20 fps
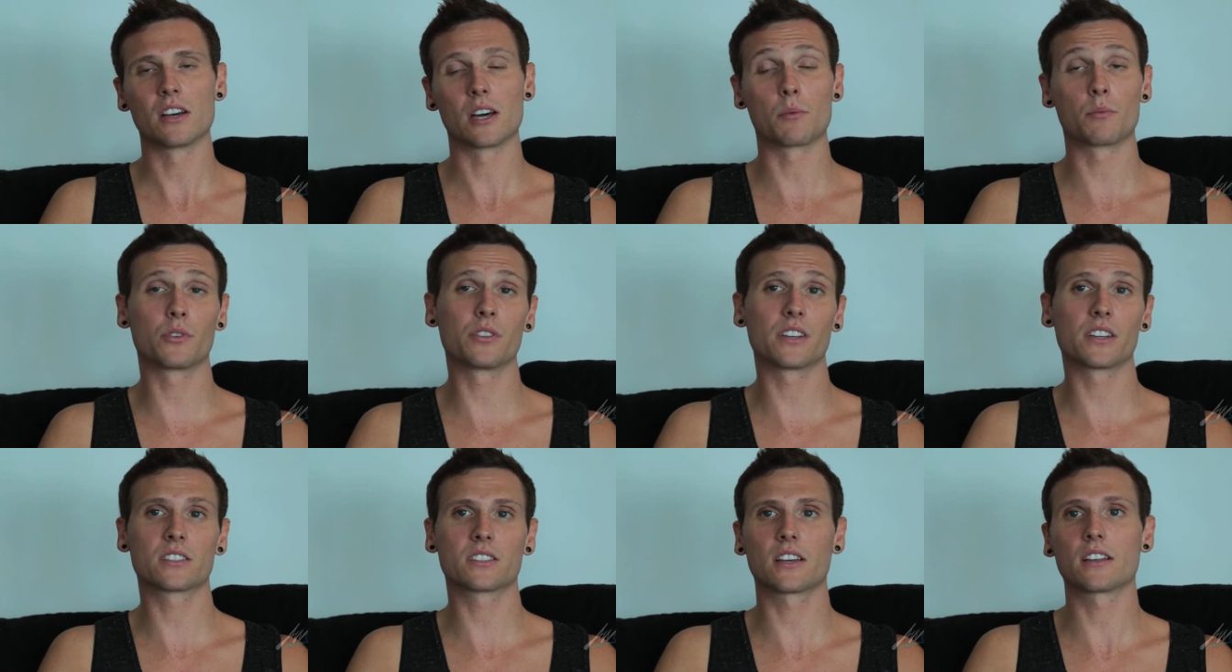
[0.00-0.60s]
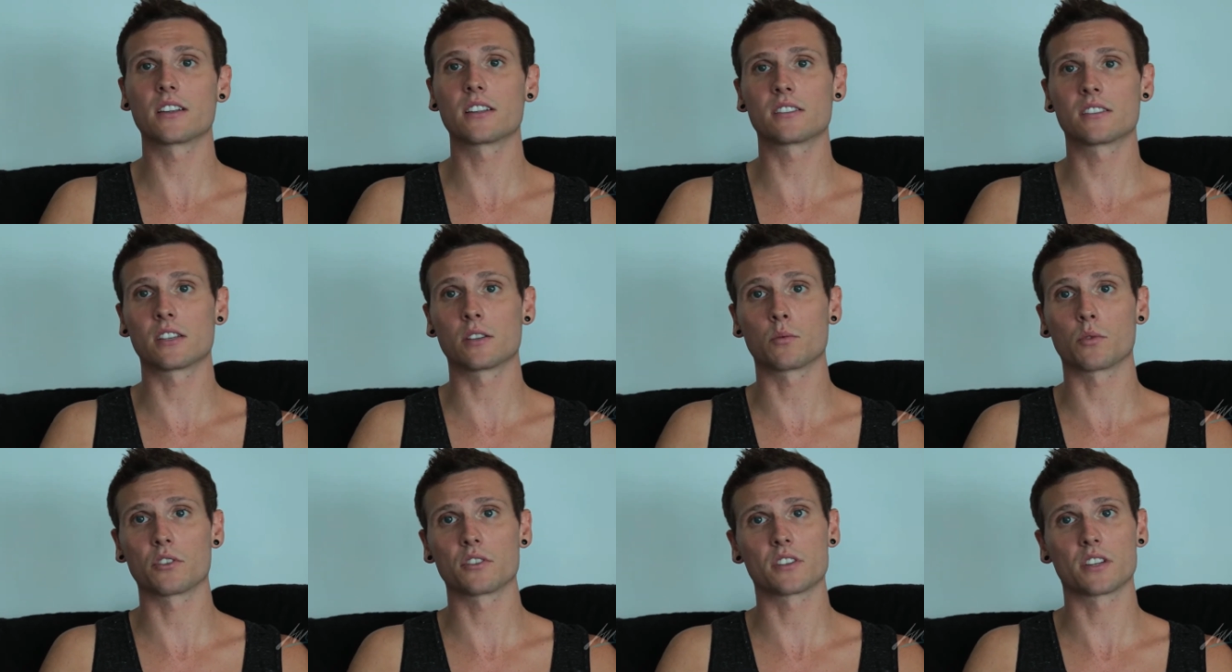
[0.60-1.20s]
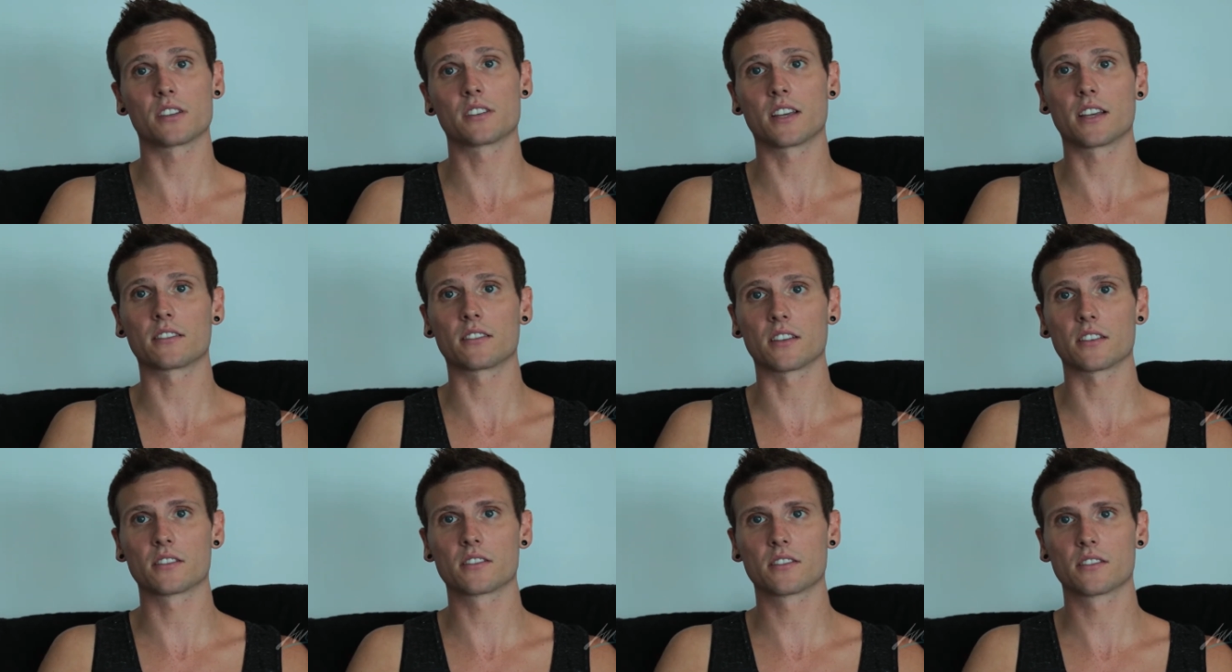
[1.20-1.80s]
I'm really excited at seeing where he's going to
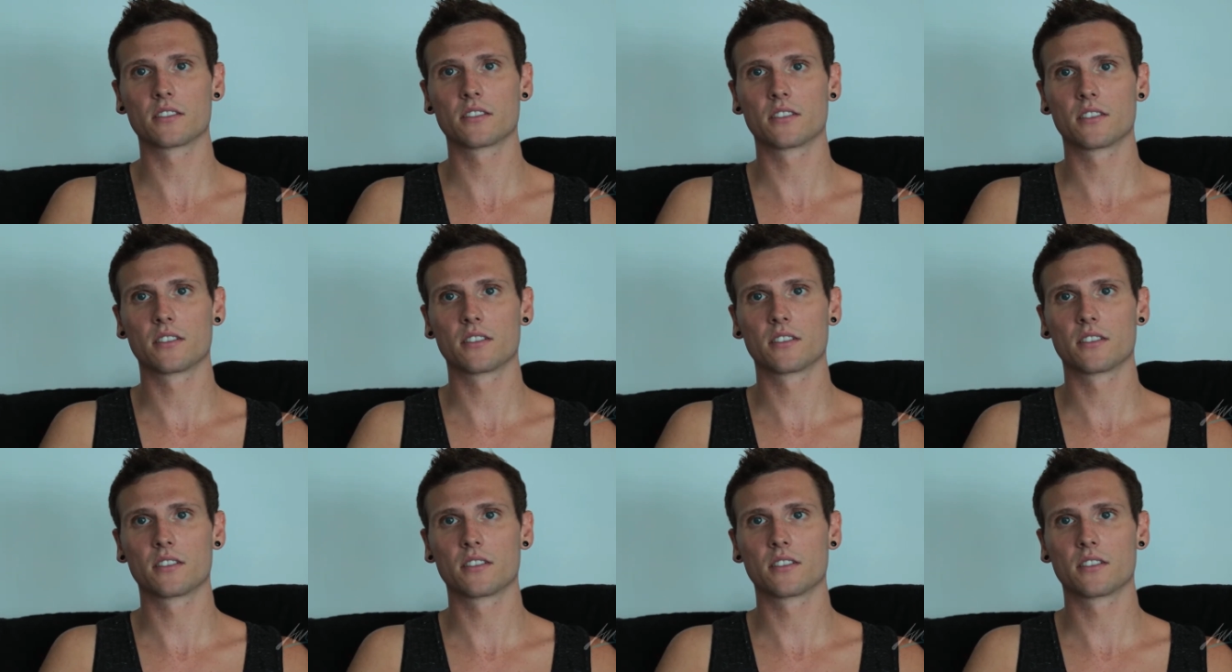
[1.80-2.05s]
take this.